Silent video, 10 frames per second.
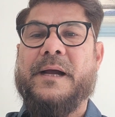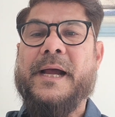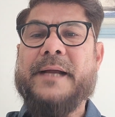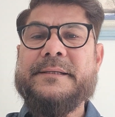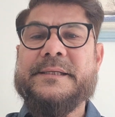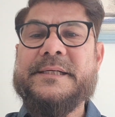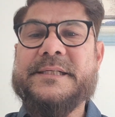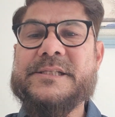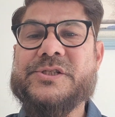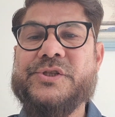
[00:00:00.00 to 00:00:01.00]
And
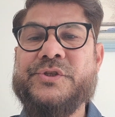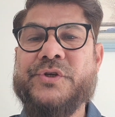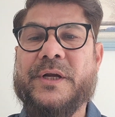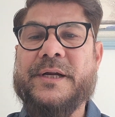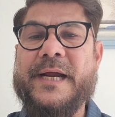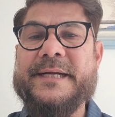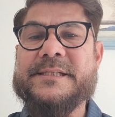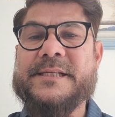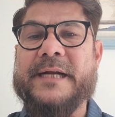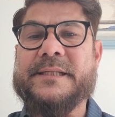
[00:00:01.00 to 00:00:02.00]
it is your
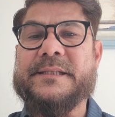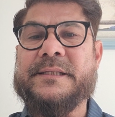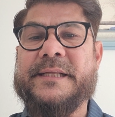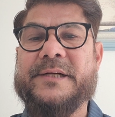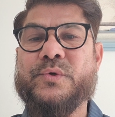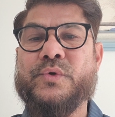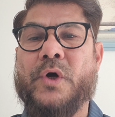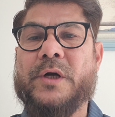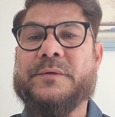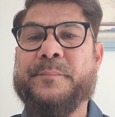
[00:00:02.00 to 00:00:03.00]
right that they do
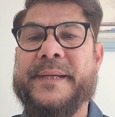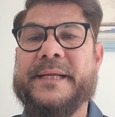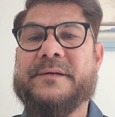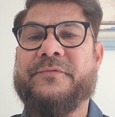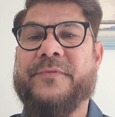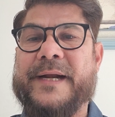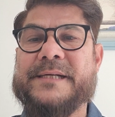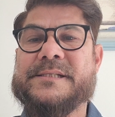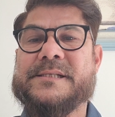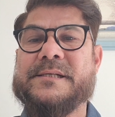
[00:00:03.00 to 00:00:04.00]
not make
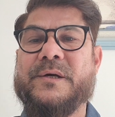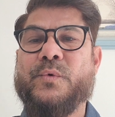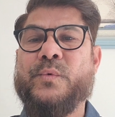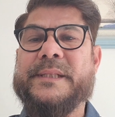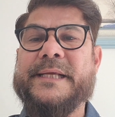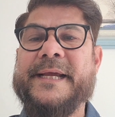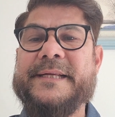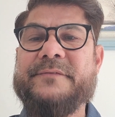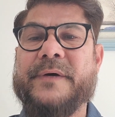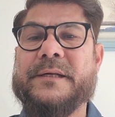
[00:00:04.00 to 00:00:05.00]
friends with
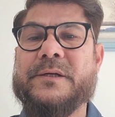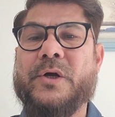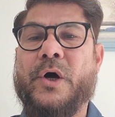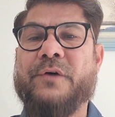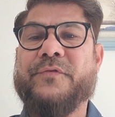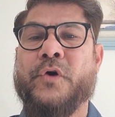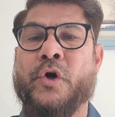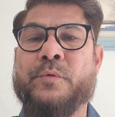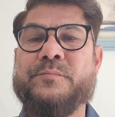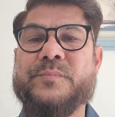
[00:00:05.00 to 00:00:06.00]
anyone of
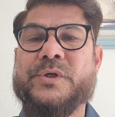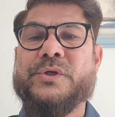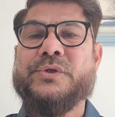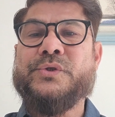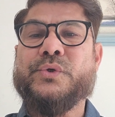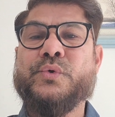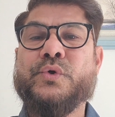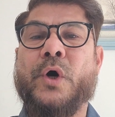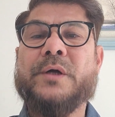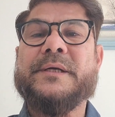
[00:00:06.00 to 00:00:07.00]
whom you
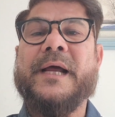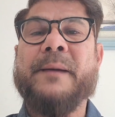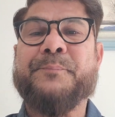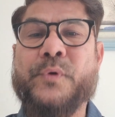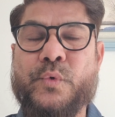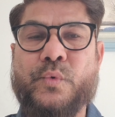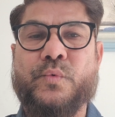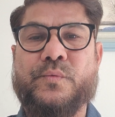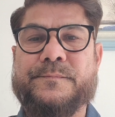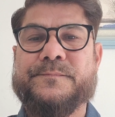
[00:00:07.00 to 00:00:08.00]
do not approve,
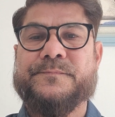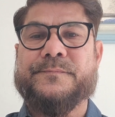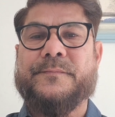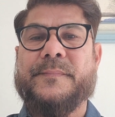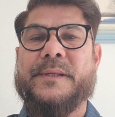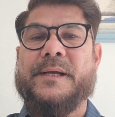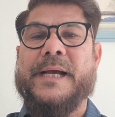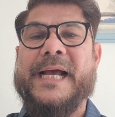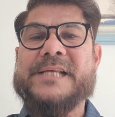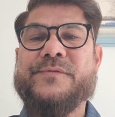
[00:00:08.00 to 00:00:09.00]

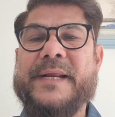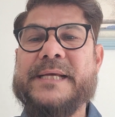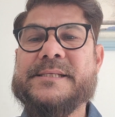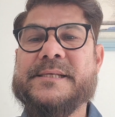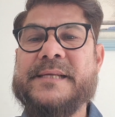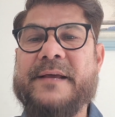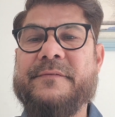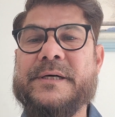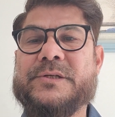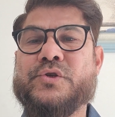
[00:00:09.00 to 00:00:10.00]
as well as
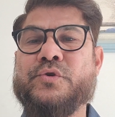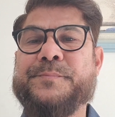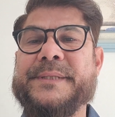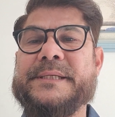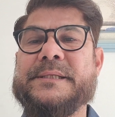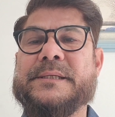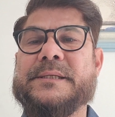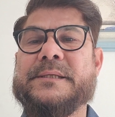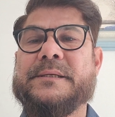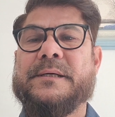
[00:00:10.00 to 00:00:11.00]
never to be
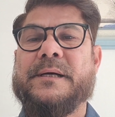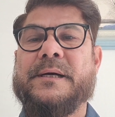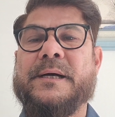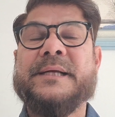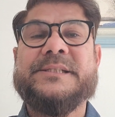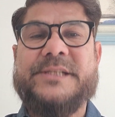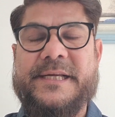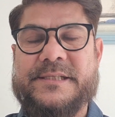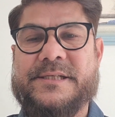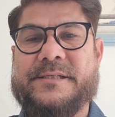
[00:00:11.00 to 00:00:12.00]

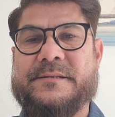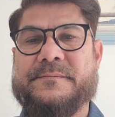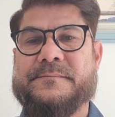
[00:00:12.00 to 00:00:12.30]
unchaste.